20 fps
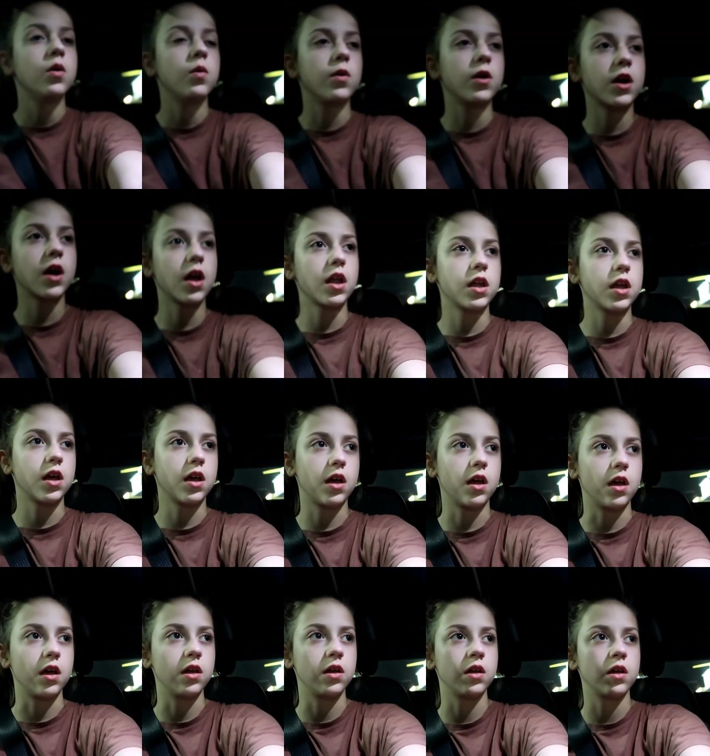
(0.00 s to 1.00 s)
We're
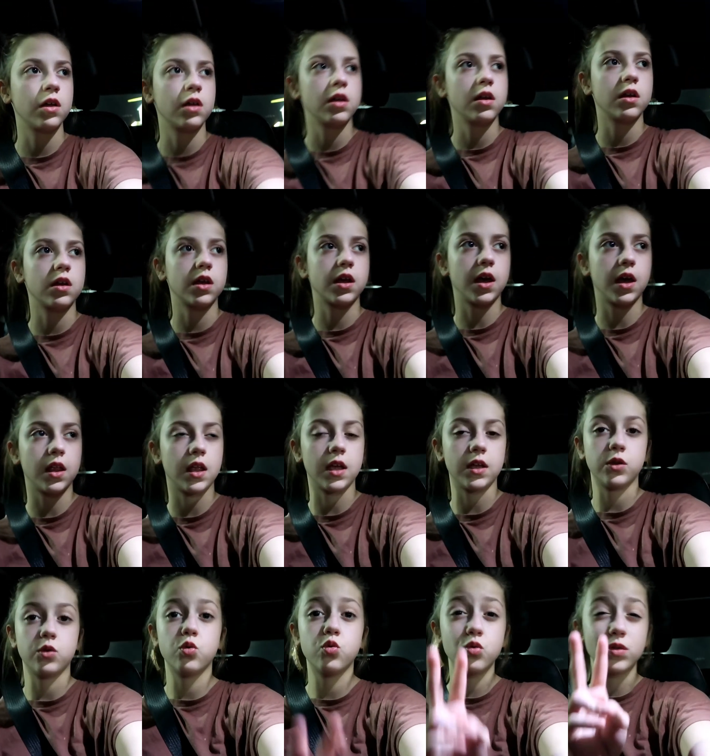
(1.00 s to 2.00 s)
gonna get a
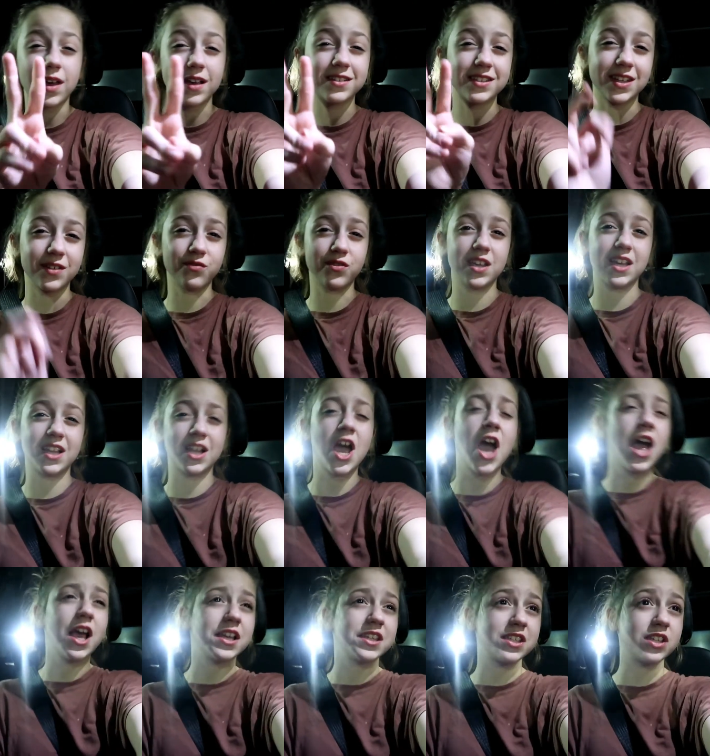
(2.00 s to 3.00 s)
two thousand seventeen
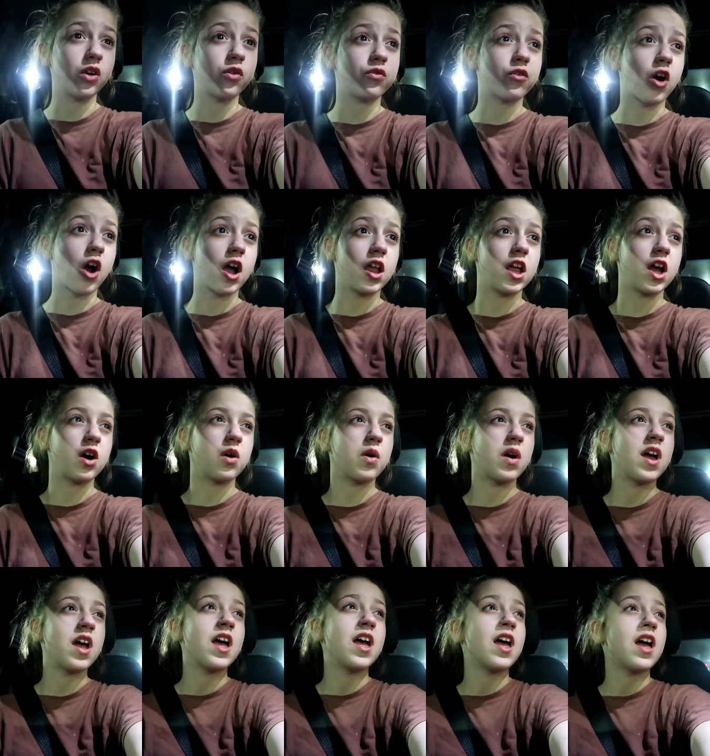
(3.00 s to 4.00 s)
Silverado.
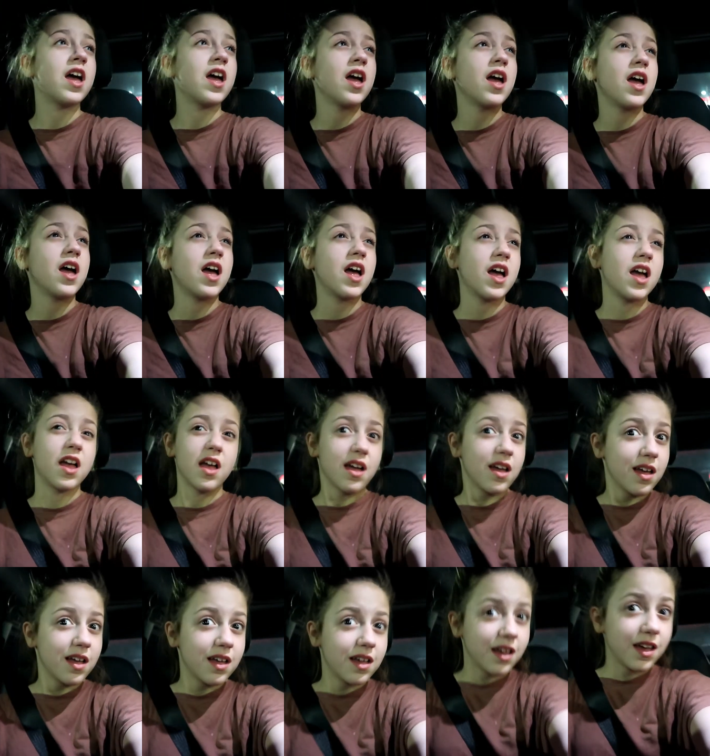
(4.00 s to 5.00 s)

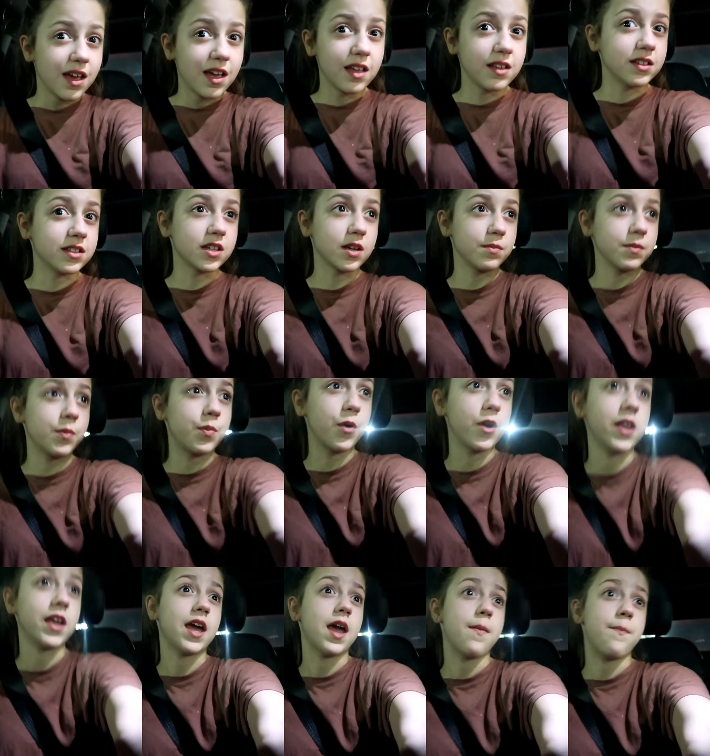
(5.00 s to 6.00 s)
And it's gonna be
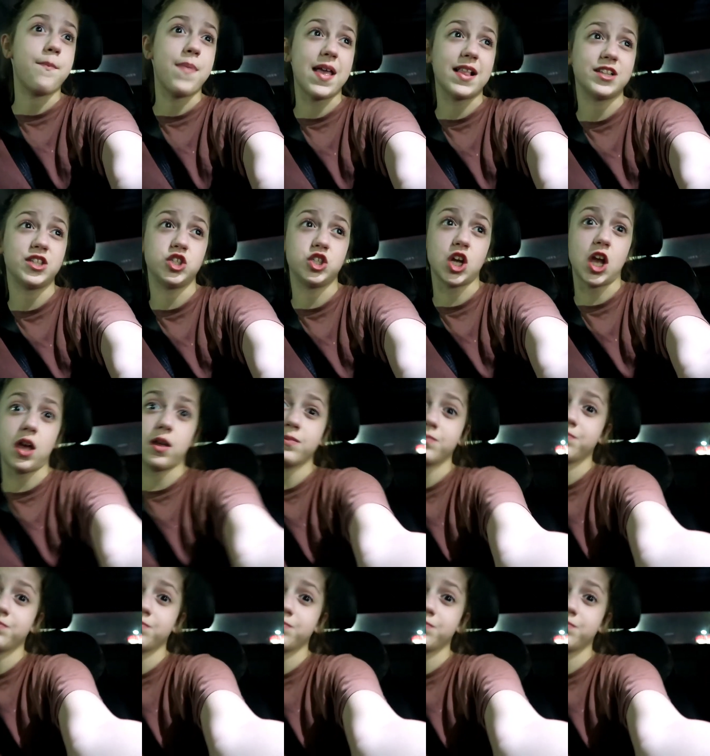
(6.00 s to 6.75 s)
pretty, I bet ya.